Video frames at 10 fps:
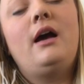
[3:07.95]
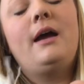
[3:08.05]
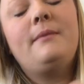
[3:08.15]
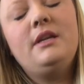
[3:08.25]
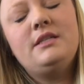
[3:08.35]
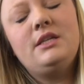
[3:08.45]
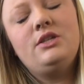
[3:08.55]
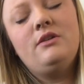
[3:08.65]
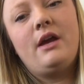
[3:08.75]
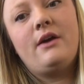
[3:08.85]
I'm going to
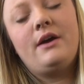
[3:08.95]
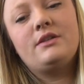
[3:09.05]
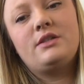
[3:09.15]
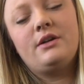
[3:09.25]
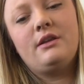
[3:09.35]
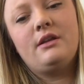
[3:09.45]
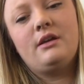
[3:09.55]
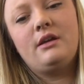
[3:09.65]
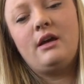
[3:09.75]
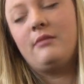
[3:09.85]
teach you now how to start
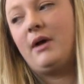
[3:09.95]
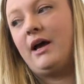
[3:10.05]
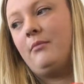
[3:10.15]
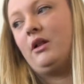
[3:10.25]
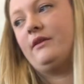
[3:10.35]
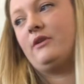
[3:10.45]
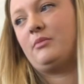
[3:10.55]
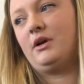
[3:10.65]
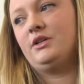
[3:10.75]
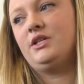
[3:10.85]
the eyeball of your
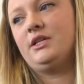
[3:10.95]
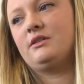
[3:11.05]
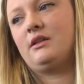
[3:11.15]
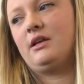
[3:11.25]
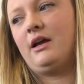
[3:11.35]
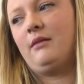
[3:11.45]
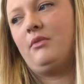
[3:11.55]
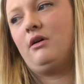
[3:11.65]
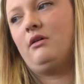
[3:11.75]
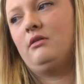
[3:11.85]
project. The
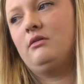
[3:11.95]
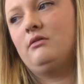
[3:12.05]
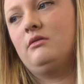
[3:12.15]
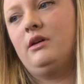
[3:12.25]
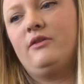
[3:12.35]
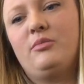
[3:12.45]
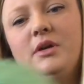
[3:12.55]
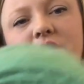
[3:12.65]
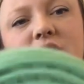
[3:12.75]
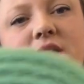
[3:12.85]
eyeball of your
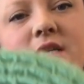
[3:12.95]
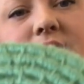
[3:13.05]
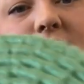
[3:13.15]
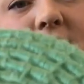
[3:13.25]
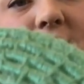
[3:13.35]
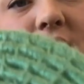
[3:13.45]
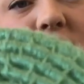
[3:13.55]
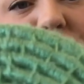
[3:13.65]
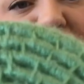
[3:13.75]
project is the center